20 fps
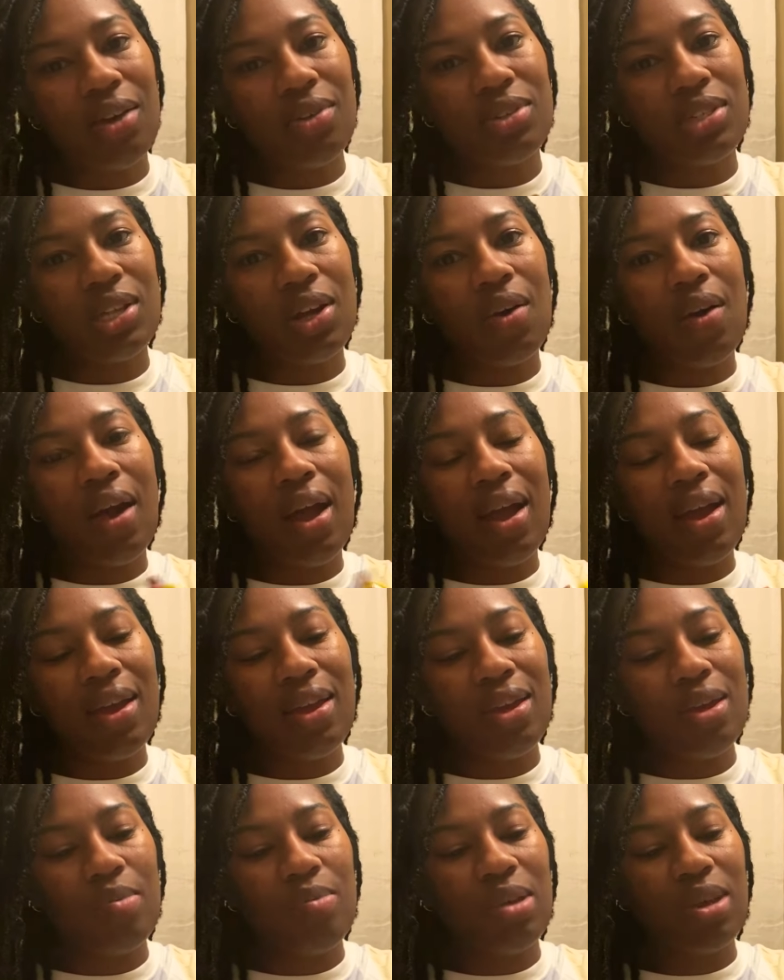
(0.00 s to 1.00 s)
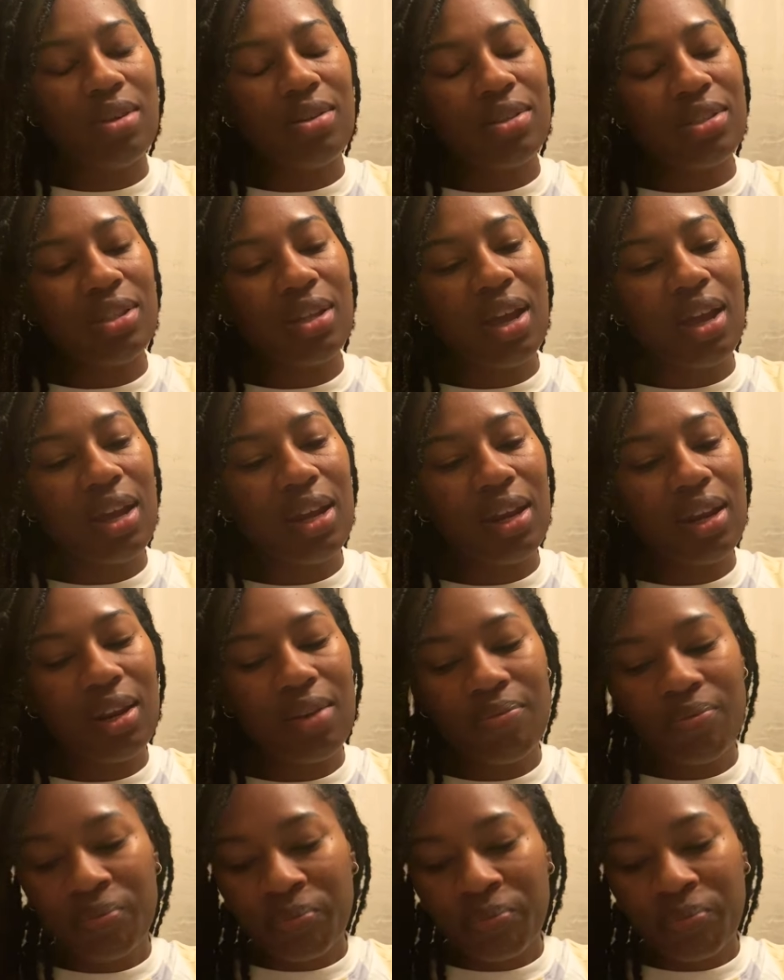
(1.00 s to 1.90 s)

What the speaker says: So I am excited.